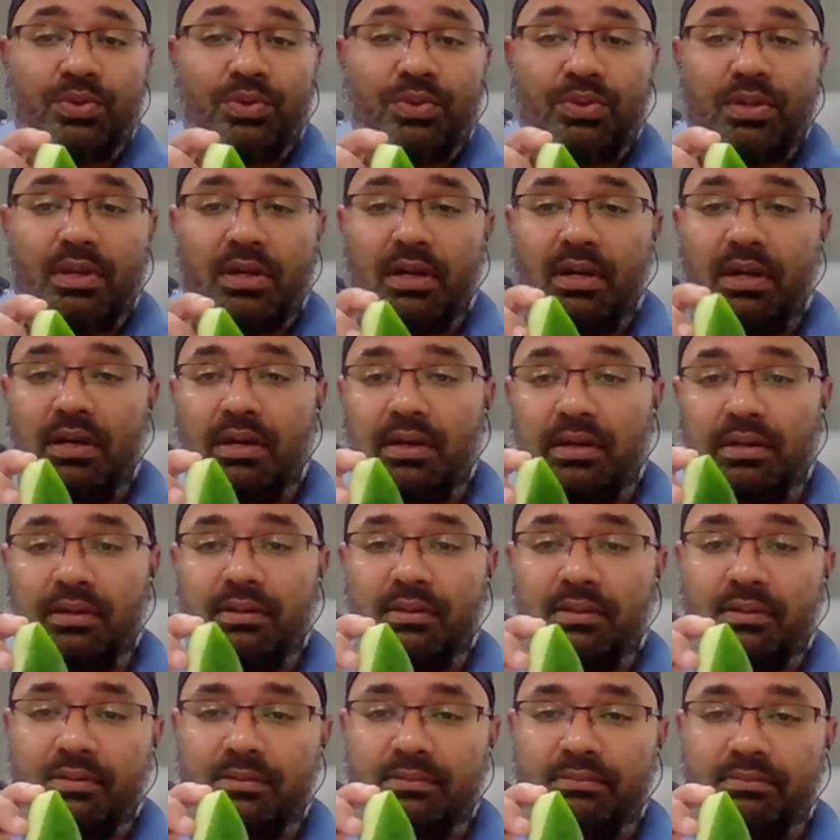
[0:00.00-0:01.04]

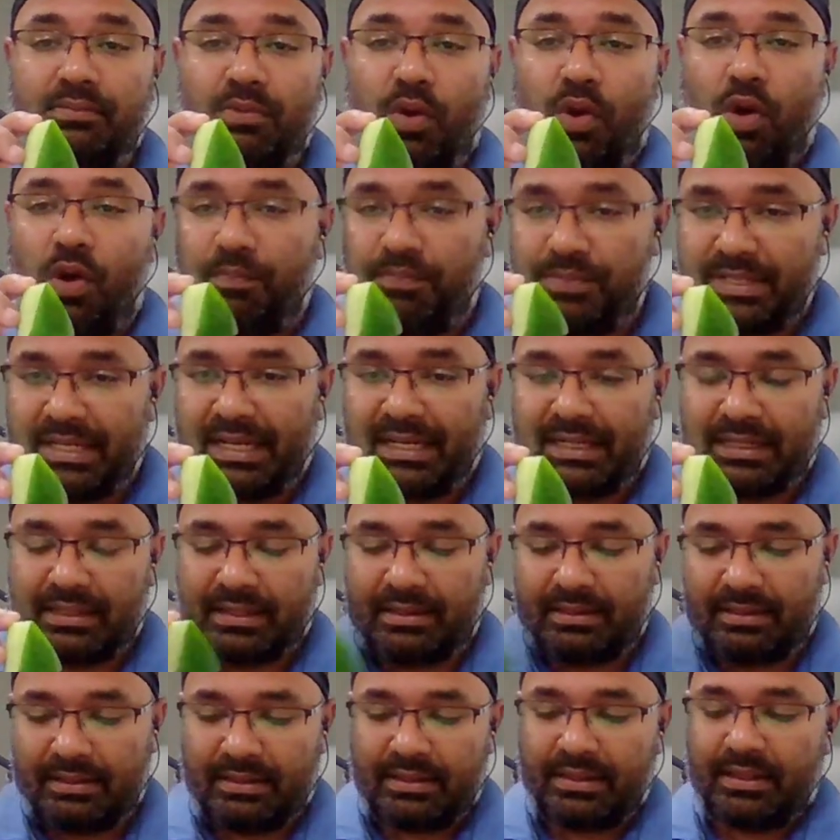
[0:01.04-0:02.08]
object
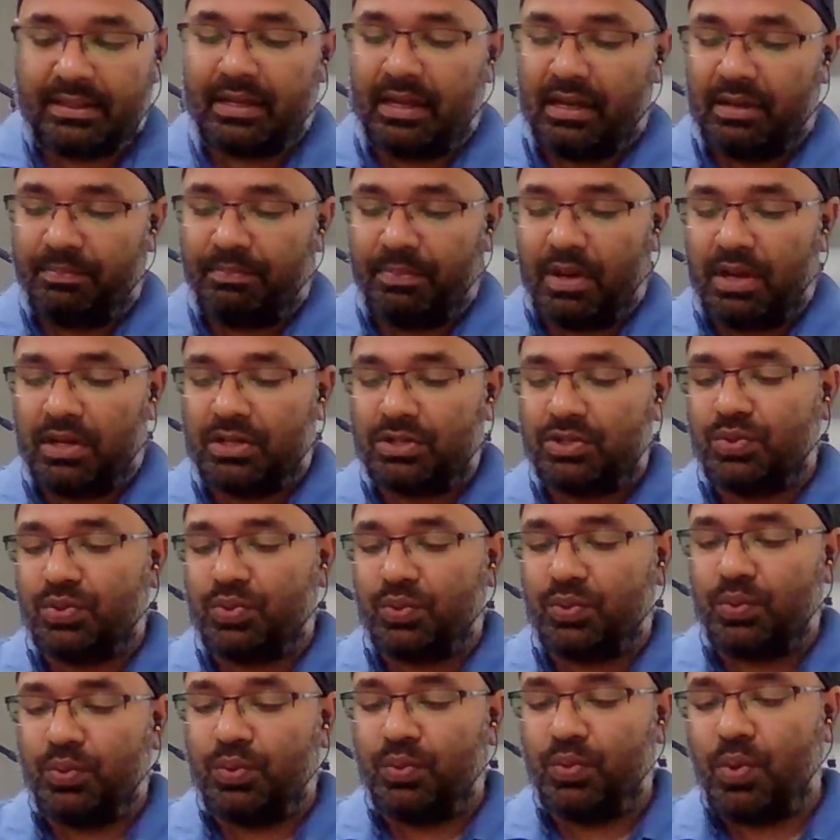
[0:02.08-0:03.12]
can pass
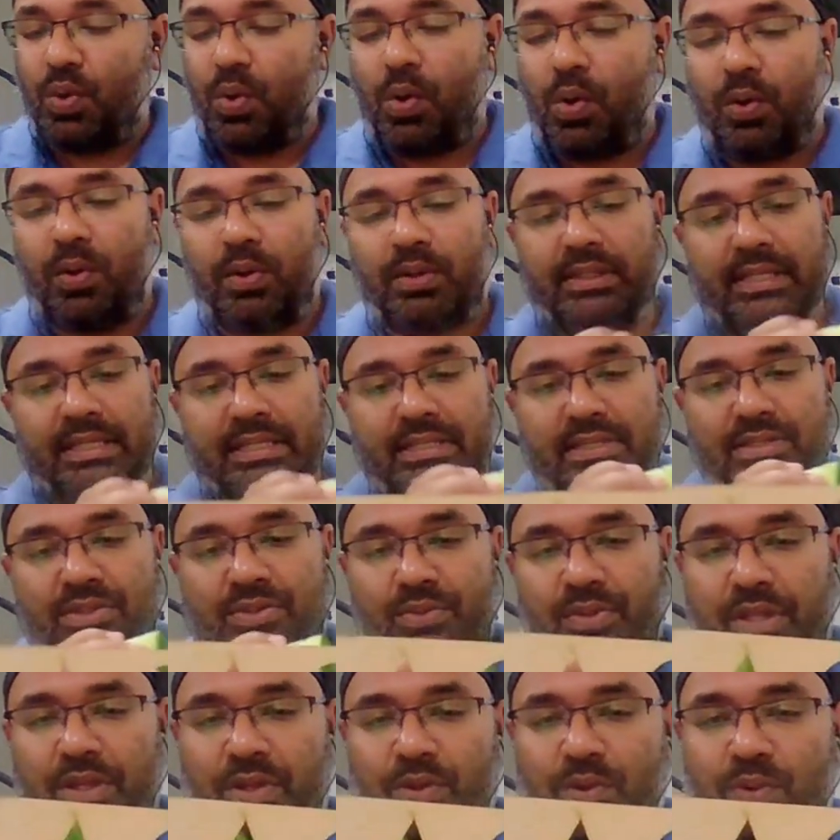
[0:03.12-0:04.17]
through all these
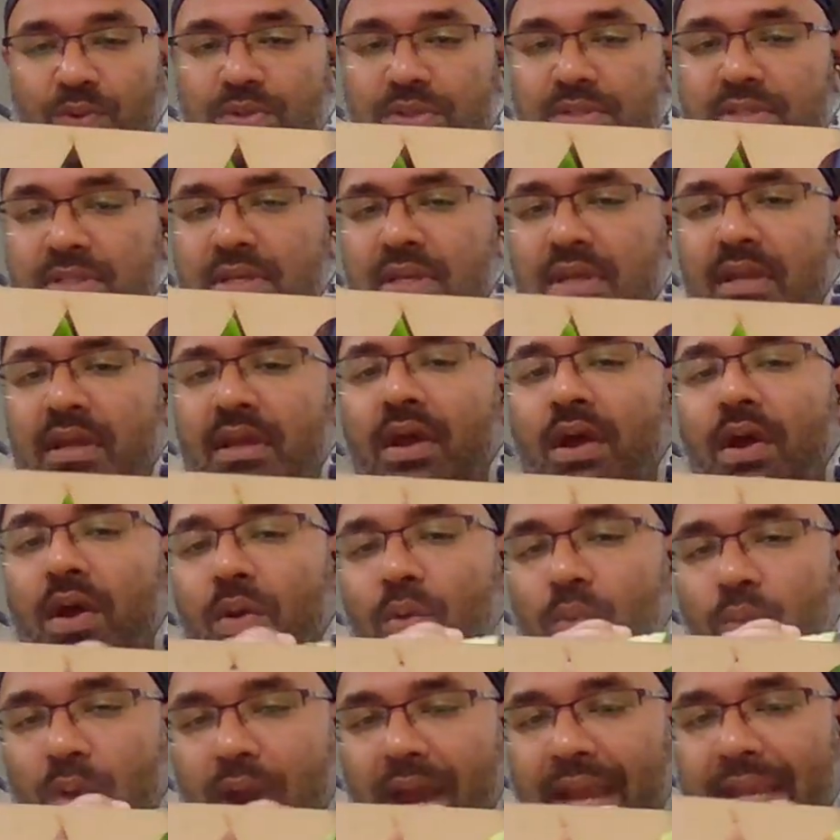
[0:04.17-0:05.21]
3 holes
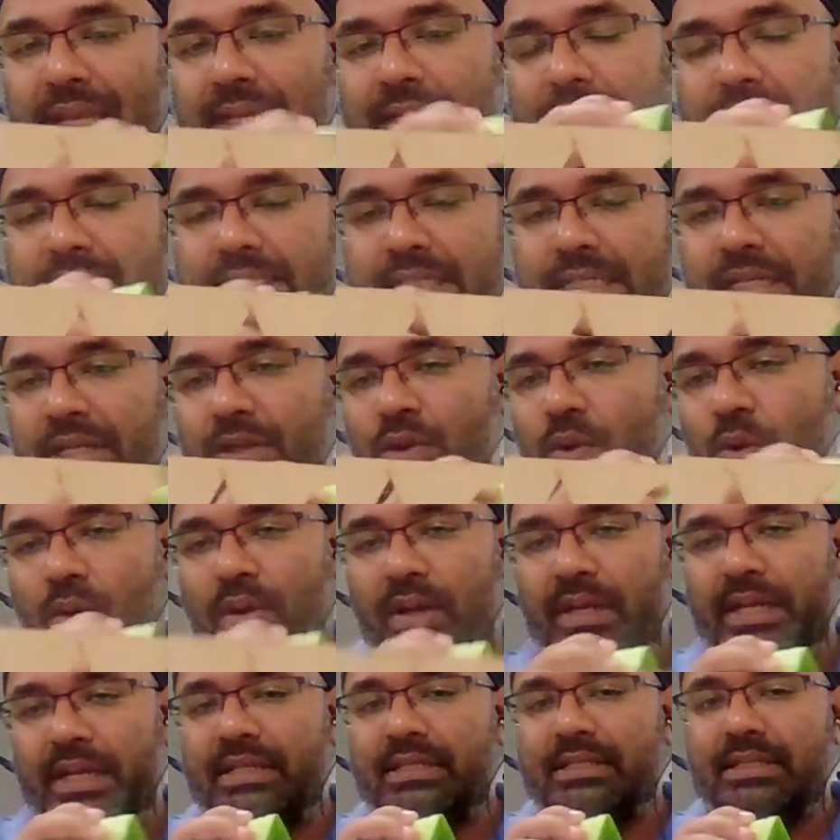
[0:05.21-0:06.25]
while touching
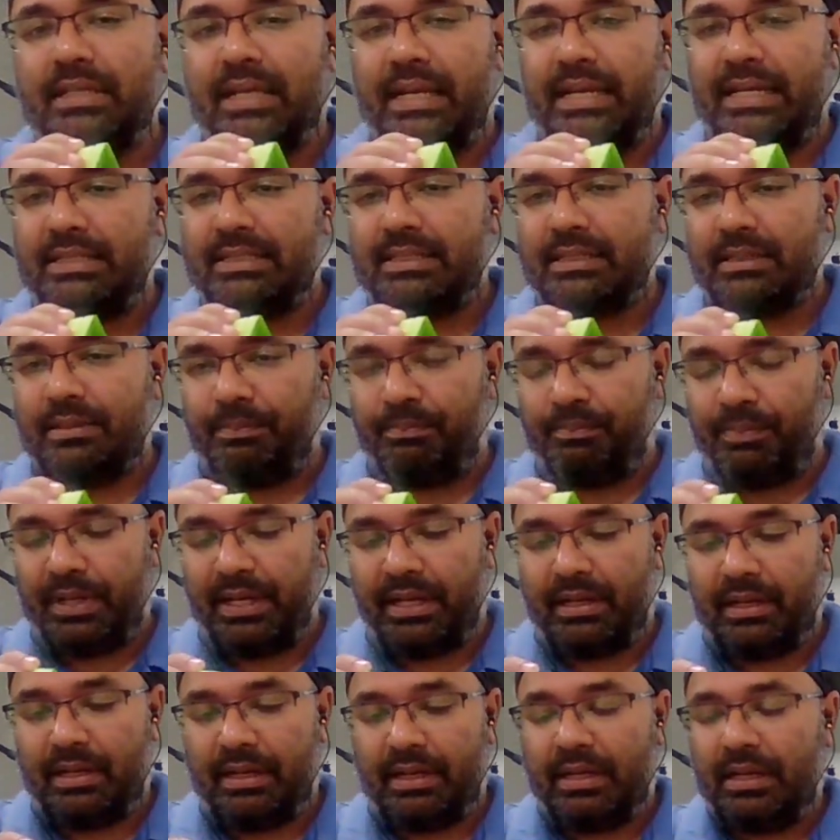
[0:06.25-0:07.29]
all its sides
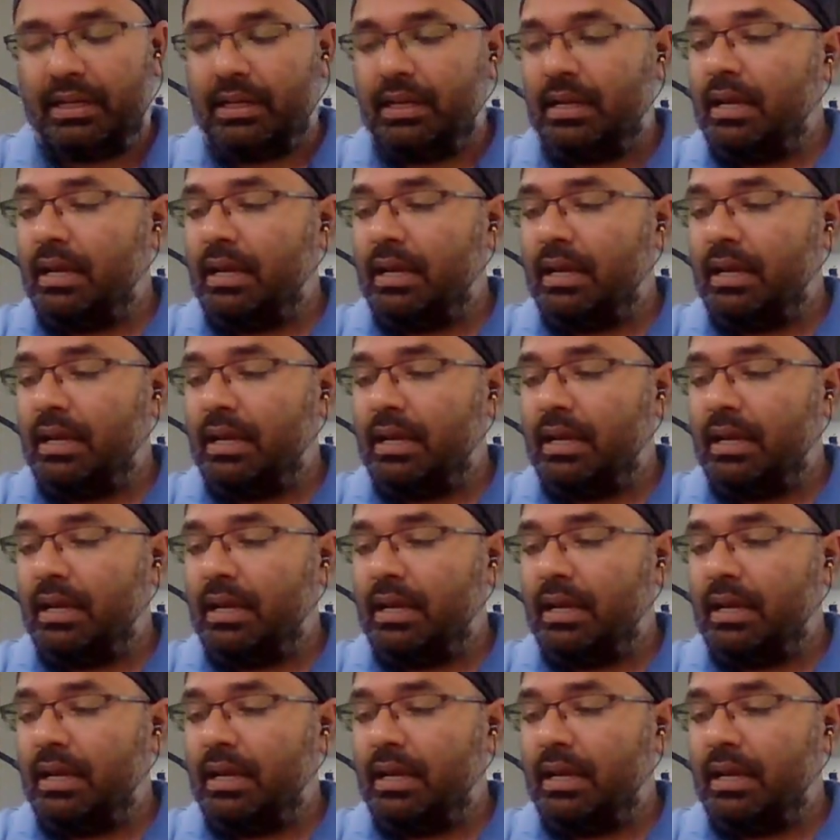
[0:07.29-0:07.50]
completely.